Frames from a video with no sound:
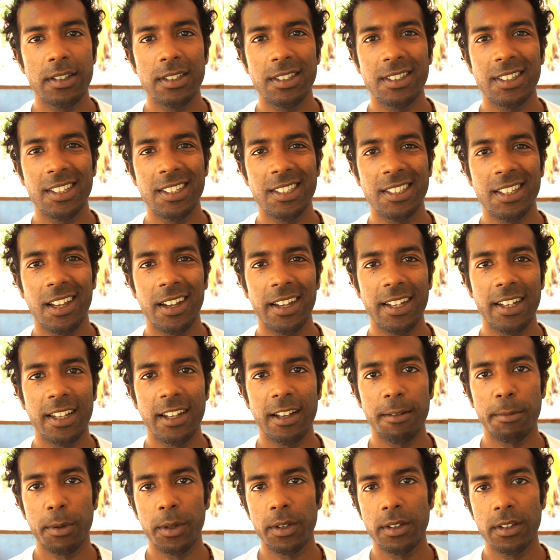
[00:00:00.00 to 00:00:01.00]
deciding
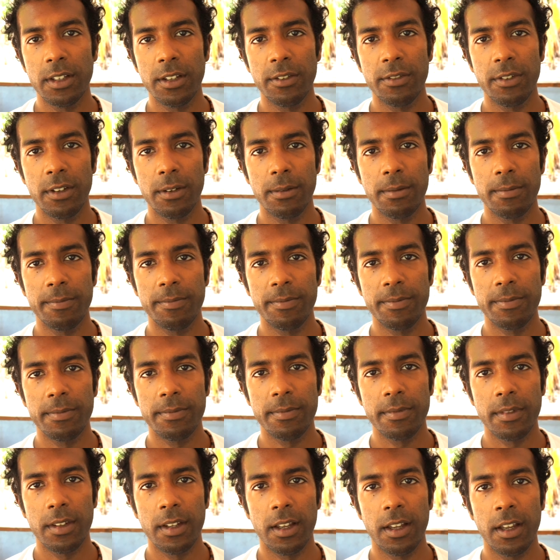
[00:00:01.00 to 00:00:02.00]
upon different
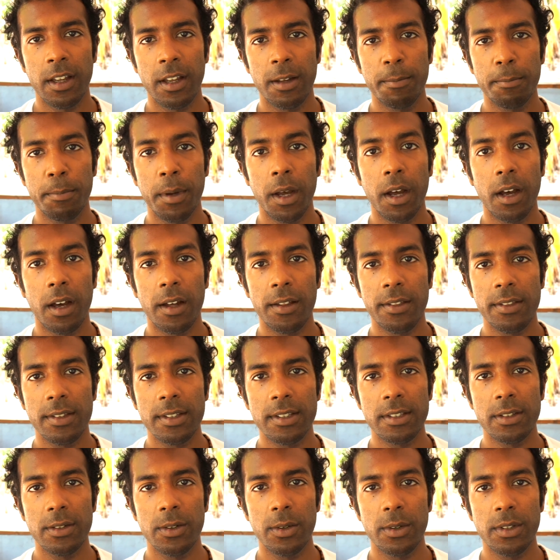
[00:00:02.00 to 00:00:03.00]

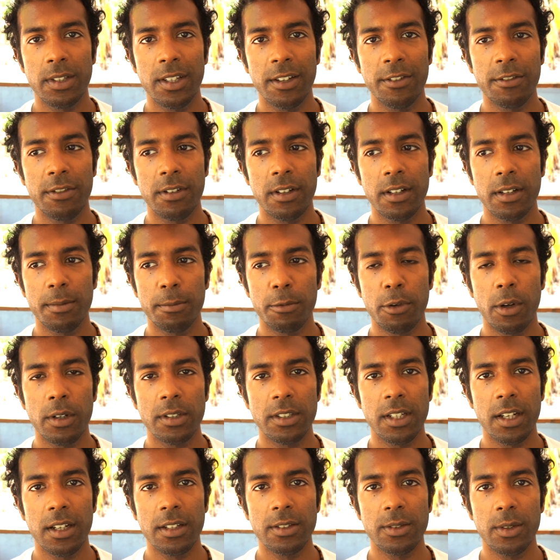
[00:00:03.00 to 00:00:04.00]
paths or different
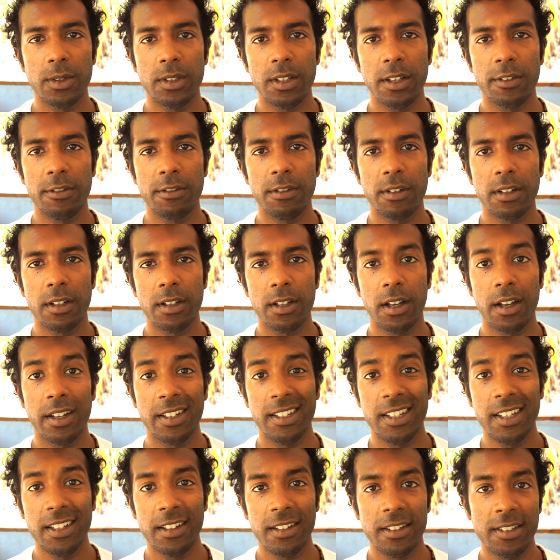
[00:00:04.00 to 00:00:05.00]
projects or different
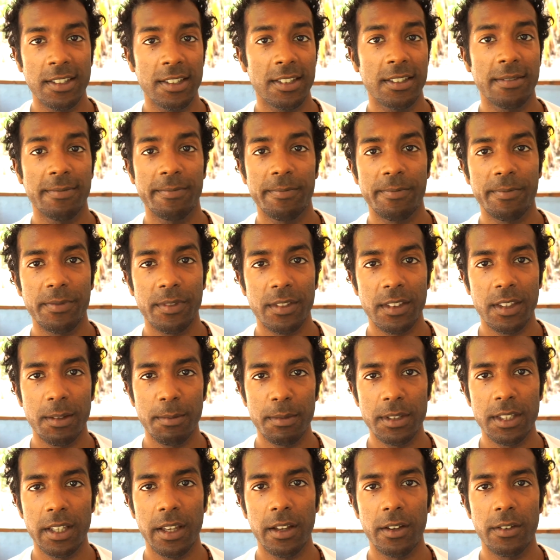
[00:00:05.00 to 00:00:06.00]
ideas
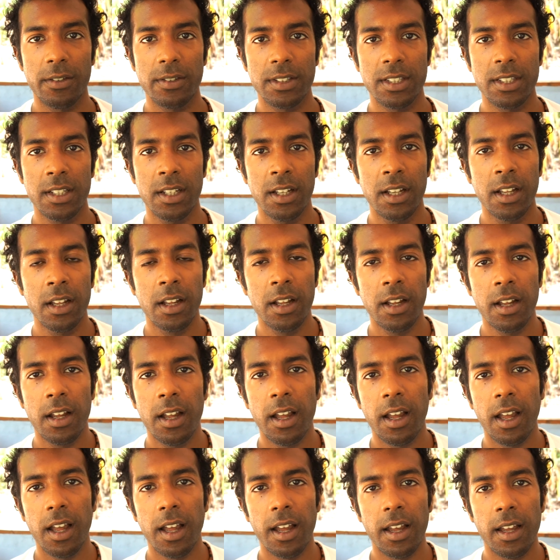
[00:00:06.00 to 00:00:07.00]
themselves.
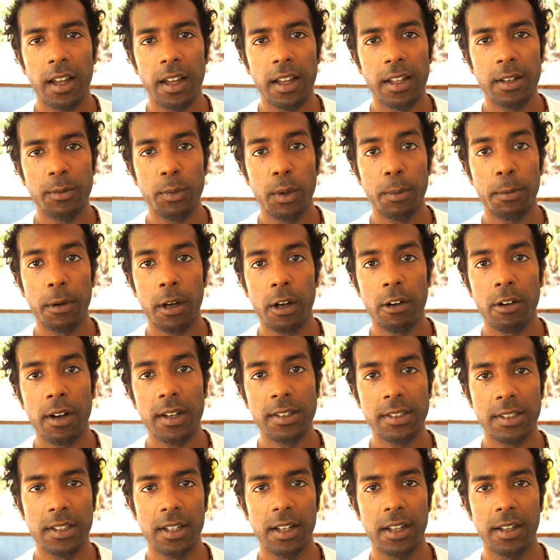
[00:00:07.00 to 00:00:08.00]
And we
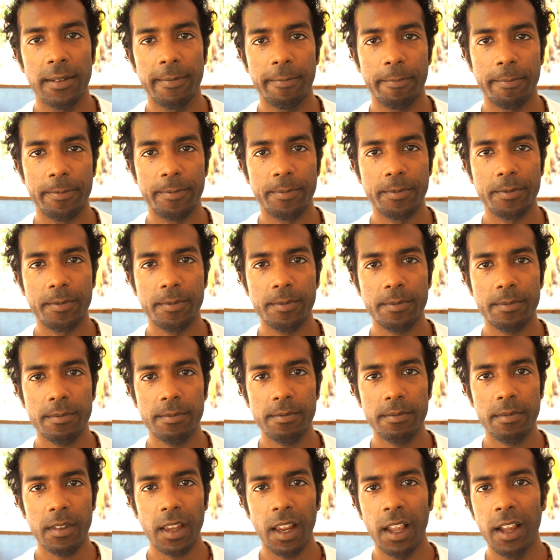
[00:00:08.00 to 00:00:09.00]
procrastinate.
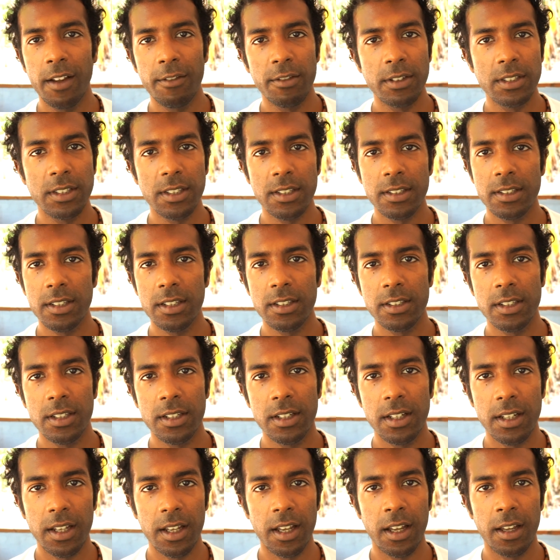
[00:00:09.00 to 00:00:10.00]
Every decision
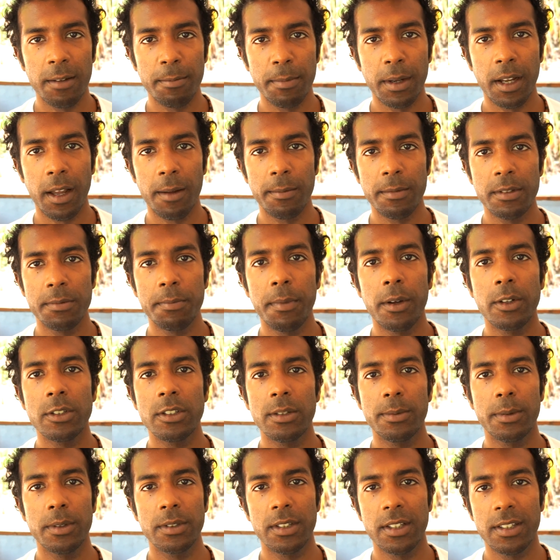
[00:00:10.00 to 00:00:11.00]
becomes
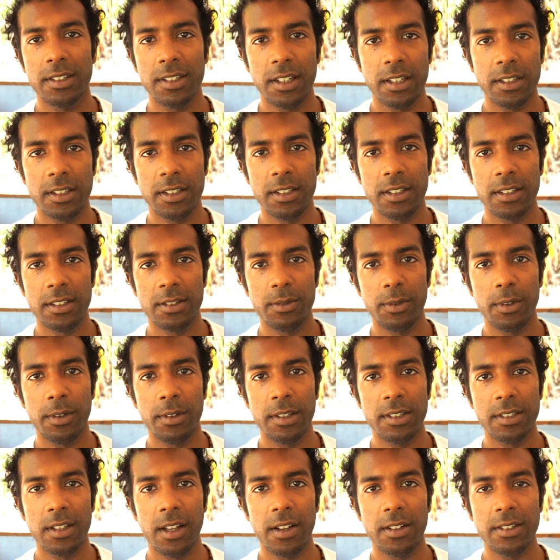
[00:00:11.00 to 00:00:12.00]
multiple decisions. We
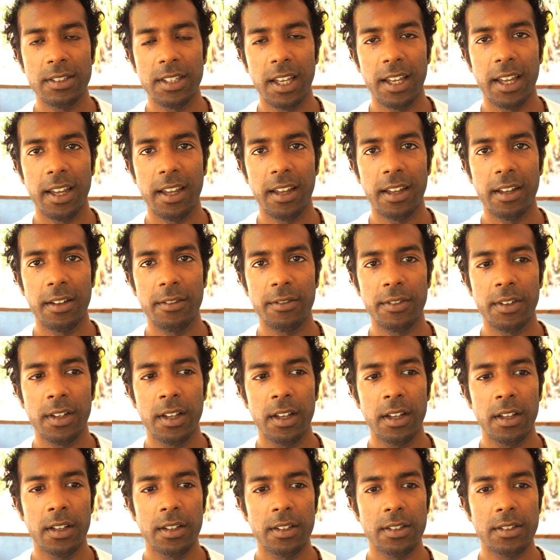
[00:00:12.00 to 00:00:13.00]
start to have
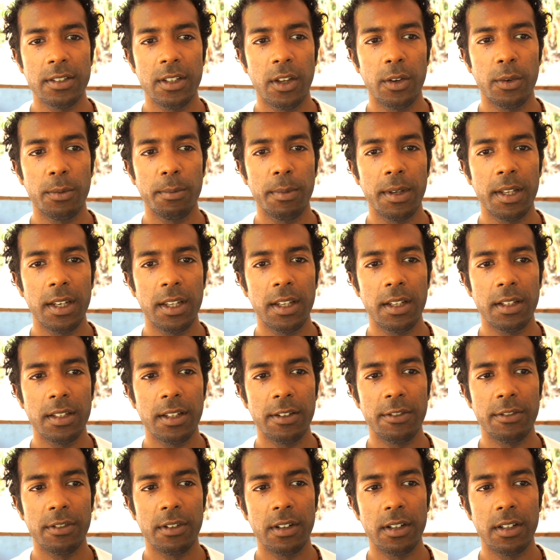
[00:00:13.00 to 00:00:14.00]
so many
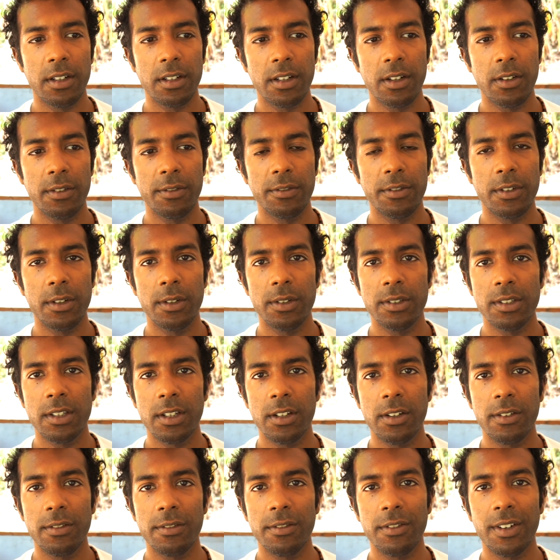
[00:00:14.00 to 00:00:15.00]
different confusing,
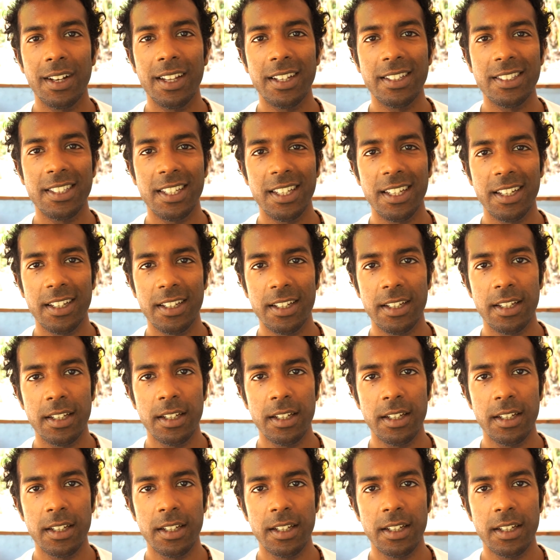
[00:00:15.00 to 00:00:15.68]
conflicting